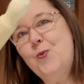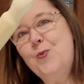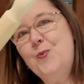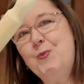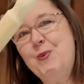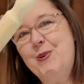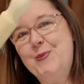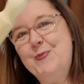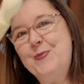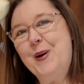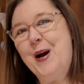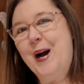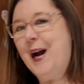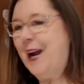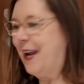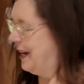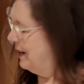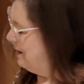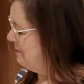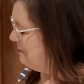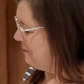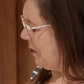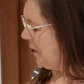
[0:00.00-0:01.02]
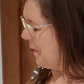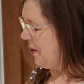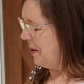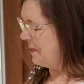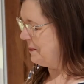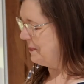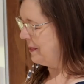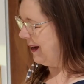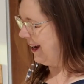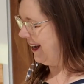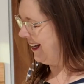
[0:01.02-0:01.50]
with my
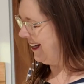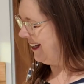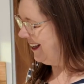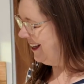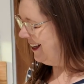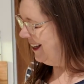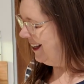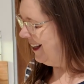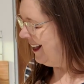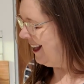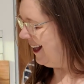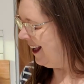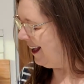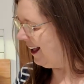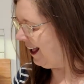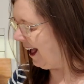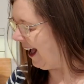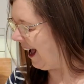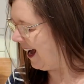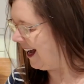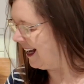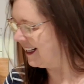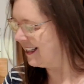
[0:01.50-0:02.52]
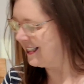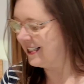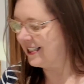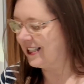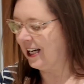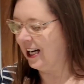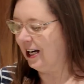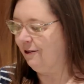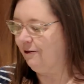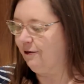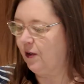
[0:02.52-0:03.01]
rolling pin, and
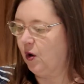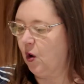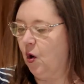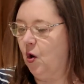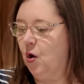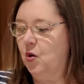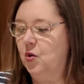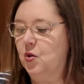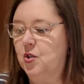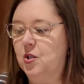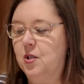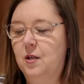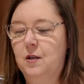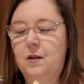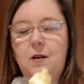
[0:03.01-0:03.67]
I've got